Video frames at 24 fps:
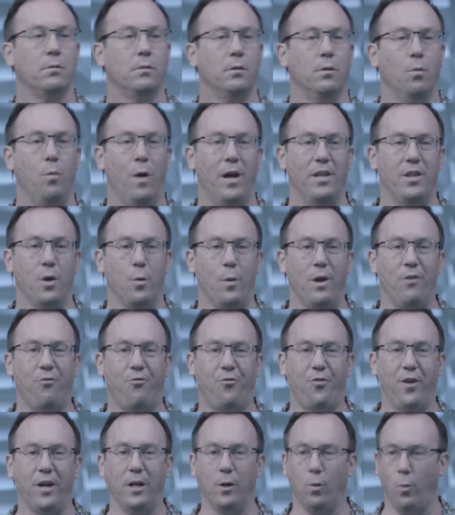whether we
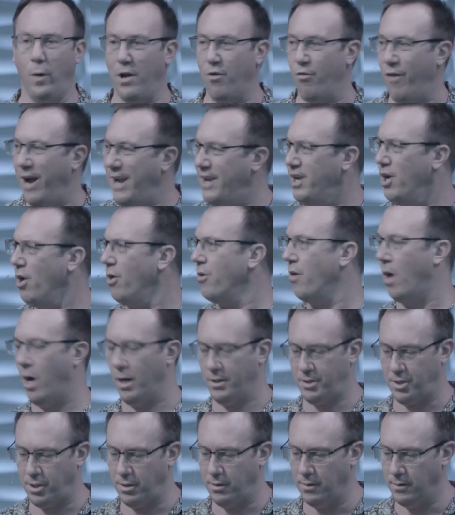feel we're ready or
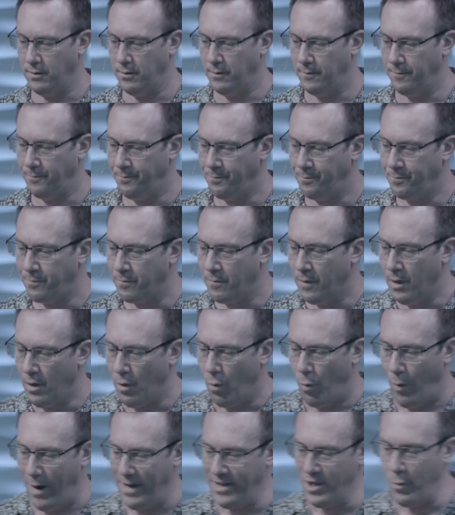not,
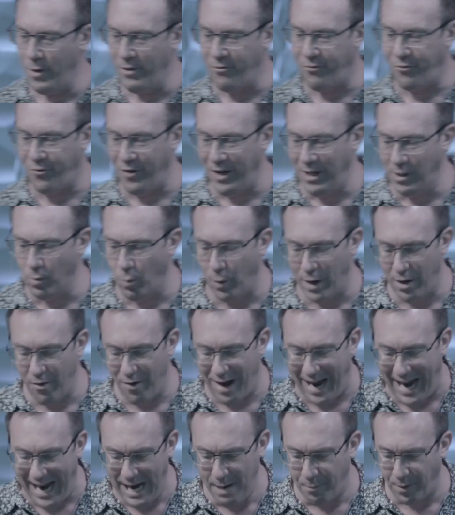whether we feel we're
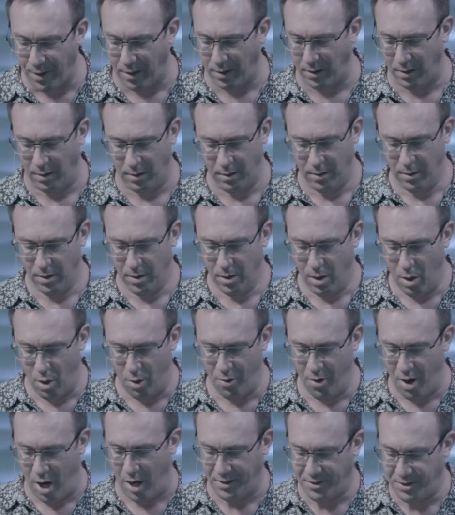able or
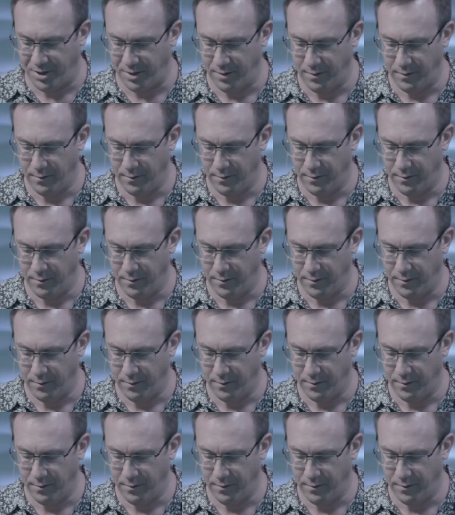not.